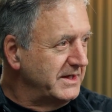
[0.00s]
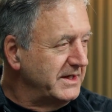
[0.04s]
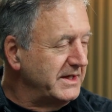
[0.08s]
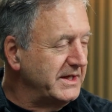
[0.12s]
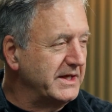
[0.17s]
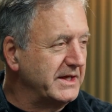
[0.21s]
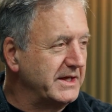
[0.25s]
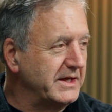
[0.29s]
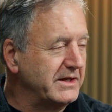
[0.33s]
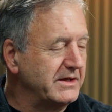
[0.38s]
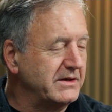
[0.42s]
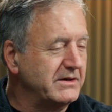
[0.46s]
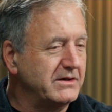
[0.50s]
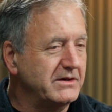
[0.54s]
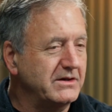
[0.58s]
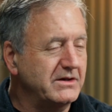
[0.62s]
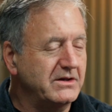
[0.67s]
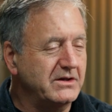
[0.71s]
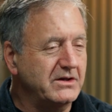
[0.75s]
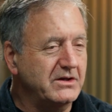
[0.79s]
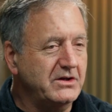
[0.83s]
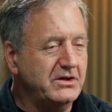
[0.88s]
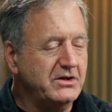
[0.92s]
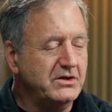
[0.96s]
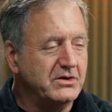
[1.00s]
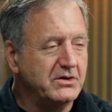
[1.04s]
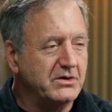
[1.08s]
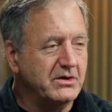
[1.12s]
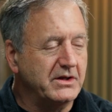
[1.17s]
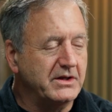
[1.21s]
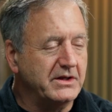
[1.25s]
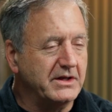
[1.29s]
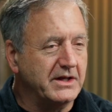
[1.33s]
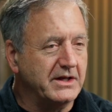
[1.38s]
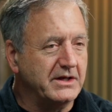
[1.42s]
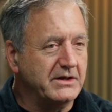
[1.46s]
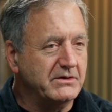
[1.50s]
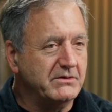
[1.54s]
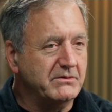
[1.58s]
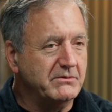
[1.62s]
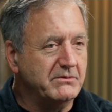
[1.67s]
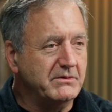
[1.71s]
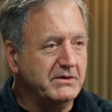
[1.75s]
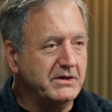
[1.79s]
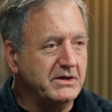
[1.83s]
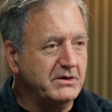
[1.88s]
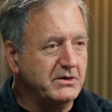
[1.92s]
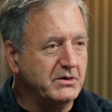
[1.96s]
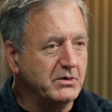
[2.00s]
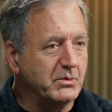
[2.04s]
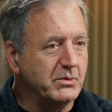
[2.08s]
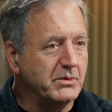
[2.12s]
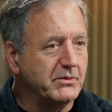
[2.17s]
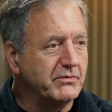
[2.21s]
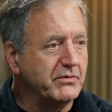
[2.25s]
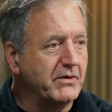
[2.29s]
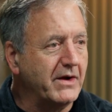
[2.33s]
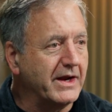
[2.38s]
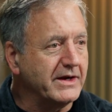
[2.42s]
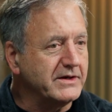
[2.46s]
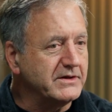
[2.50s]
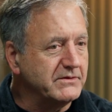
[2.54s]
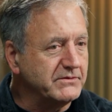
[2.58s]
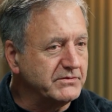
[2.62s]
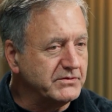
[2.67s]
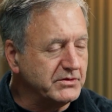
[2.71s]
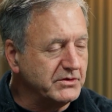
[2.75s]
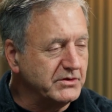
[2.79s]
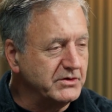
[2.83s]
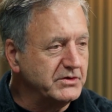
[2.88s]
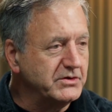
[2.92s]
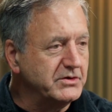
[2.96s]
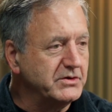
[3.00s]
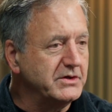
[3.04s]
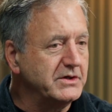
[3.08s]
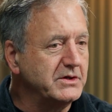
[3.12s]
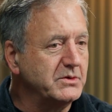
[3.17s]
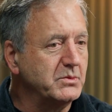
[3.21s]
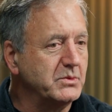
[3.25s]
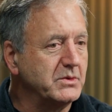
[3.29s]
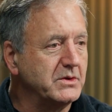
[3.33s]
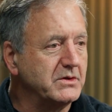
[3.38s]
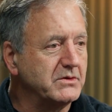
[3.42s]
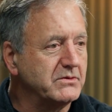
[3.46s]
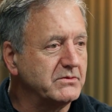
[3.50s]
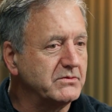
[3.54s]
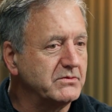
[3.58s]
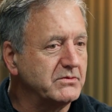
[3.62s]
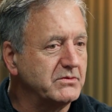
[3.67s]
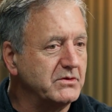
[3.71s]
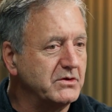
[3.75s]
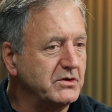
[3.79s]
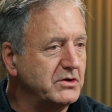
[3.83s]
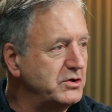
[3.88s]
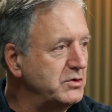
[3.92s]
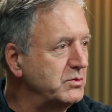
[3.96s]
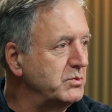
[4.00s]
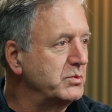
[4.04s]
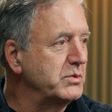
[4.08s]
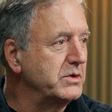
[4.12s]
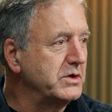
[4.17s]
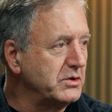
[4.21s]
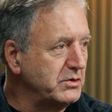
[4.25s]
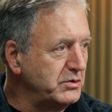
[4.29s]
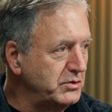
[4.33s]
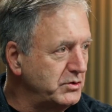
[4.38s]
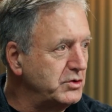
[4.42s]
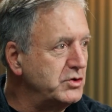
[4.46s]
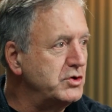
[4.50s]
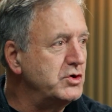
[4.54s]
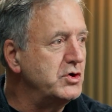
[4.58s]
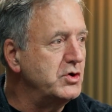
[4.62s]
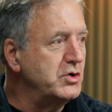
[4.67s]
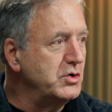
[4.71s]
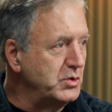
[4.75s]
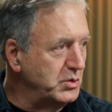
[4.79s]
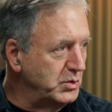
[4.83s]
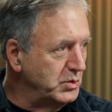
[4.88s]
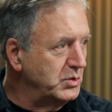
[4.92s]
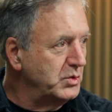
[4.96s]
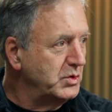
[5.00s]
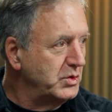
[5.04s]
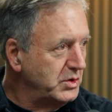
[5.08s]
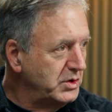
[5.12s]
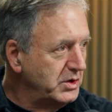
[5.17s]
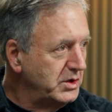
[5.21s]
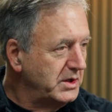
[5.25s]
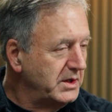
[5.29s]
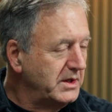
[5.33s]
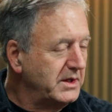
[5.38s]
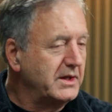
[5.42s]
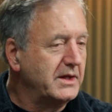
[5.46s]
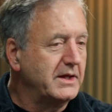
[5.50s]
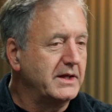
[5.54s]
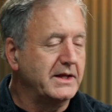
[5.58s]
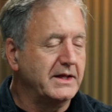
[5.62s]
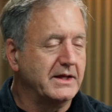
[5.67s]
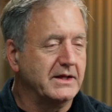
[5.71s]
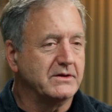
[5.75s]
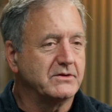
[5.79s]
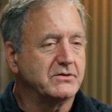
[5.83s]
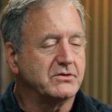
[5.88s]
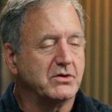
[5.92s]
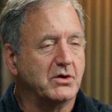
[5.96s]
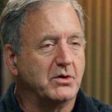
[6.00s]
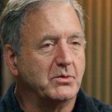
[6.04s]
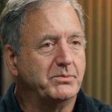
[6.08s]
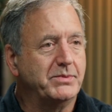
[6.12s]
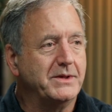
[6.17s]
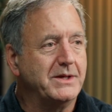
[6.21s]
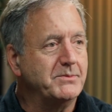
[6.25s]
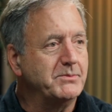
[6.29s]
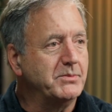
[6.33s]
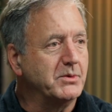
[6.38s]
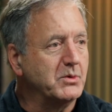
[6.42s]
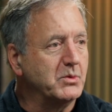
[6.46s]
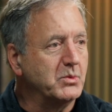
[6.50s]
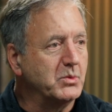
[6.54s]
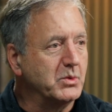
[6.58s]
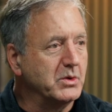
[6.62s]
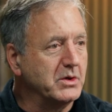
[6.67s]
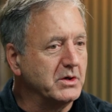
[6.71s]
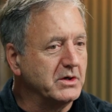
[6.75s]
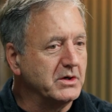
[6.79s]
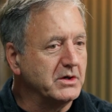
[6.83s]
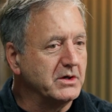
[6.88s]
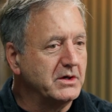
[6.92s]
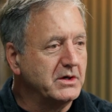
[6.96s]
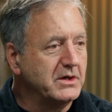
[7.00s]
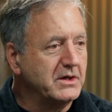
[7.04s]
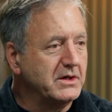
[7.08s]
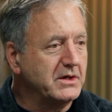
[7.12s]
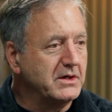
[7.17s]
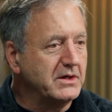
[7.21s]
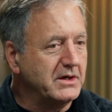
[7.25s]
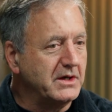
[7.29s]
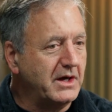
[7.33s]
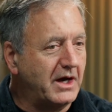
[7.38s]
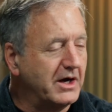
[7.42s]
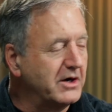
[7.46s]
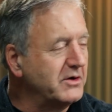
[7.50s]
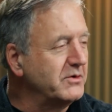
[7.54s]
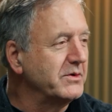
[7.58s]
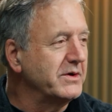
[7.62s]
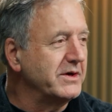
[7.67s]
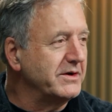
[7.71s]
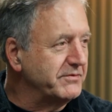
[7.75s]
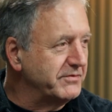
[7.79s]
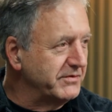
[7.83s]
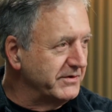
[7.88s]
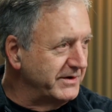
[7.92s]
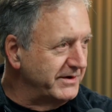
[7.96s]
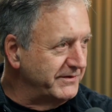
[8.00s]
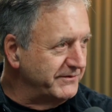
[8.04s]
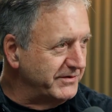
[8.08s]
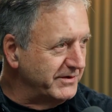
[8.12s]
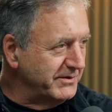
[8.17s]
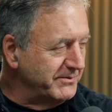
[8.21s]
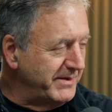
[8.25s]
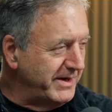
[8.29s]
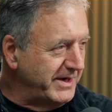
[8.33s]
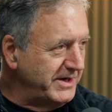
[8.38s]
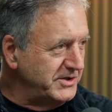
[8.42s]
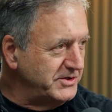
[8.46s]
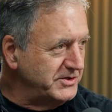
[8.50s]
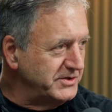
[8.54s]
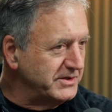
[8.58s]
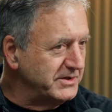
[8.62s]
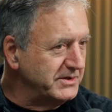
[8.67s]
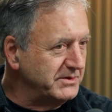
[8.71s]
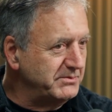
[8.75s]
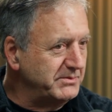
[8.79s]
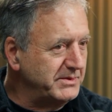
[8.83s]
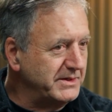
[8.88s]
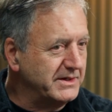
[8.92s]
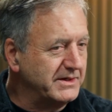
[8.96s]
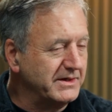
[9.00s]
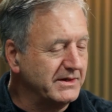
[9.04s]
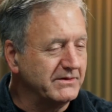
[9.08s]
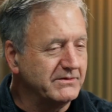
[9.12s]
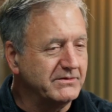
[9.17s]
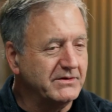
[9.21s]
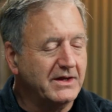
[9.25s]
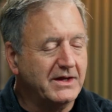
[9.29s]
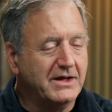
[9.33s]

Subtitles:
And refractive surgery was real new. And so people were hungry for information because